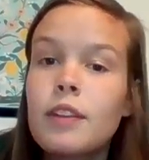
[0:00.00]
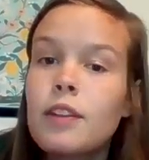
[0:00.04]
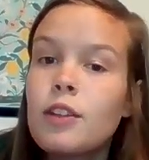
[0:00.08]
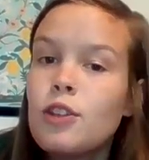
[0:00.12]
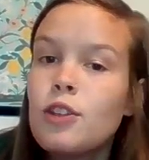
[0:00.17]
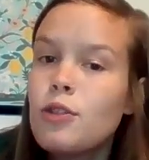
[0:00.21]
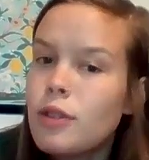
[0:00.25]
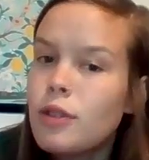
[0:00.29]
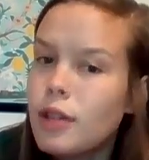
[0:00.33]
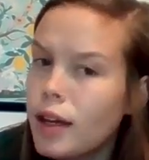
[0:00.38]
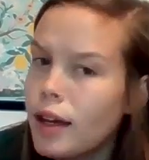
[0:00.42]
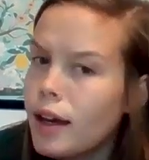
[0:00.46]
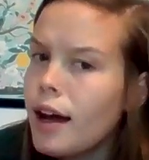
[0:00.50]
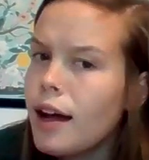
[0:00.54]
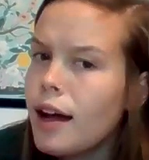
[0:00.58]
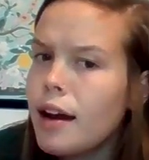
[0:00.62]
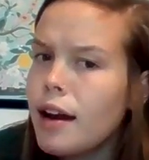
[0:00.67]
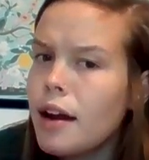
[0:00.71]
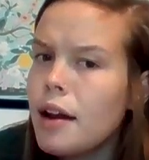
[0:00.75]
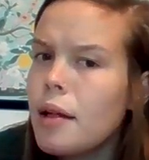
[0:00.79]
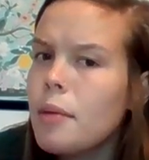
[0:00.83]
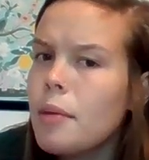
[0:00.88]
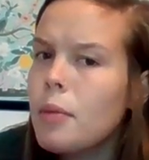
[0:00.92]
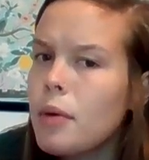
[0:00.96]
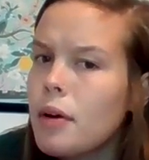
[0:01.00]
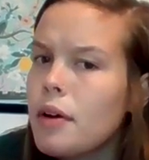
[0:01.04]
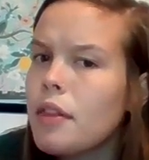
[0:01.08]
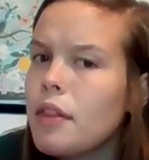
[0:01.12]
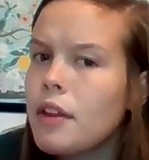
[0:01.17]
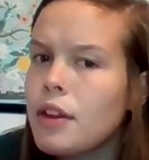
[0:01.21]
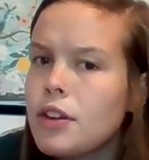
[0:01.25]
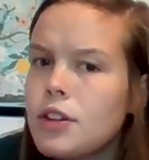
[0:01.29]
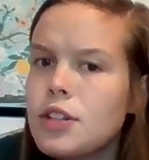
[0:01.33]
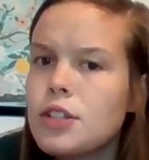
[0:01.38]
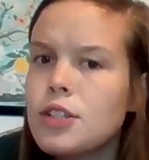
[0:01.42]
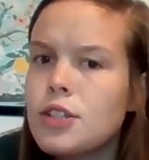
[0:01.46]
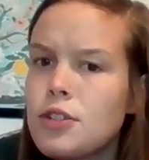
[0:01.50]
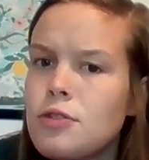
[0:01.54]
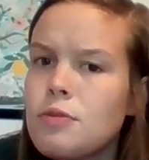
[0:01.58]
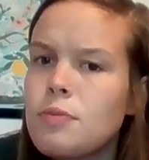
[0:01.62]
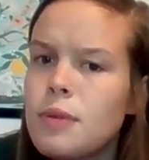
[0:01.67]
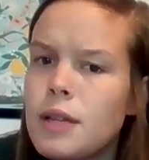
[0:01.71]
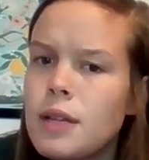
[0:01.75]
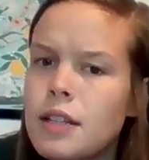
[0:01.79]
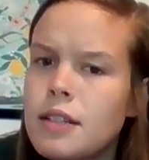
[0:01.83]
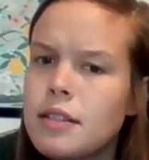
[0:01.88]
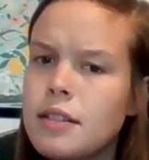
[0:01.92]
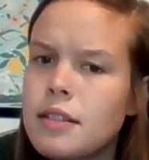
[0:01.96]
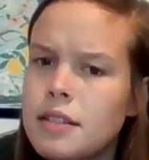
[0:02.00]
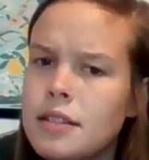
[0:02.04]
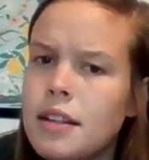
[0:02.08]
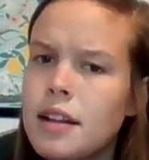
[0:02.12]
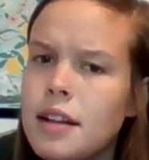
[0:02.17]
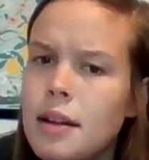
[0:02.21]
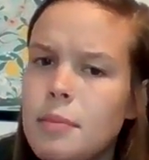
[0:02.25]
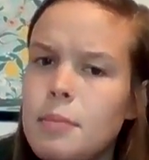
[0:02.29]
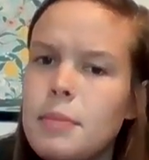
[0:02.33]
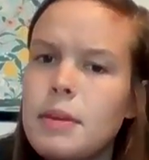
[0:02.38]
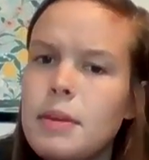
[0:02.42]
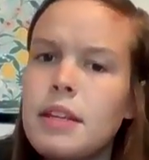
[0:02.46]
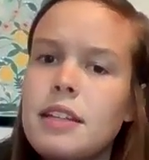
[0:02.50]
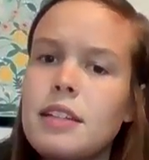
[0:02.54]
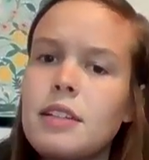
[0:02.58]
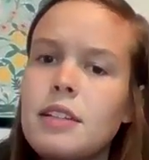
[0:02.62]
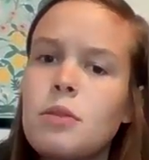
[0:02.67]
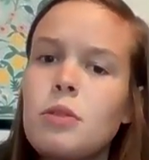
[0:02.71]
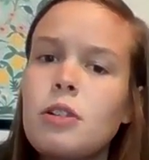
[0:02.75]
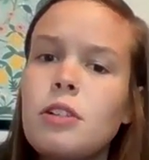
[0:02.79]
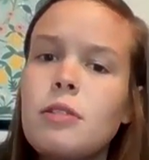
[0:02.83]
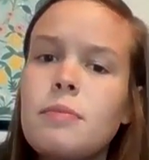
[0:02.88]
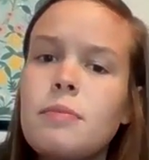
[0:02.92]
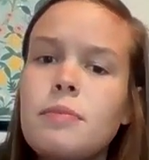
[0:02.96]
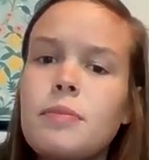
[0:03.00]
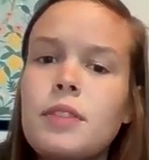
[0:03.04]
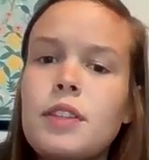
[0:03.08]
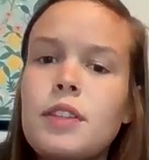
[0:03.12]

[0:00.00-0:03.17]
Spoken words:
you can cut it in more than just 2 pieces and it be equal.